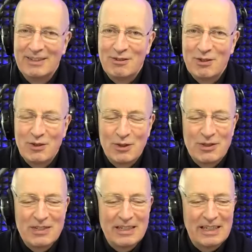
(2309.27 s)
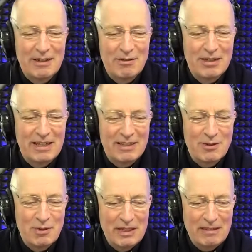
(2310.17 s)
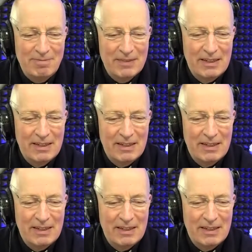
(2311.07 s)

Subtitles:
resources together for that as well.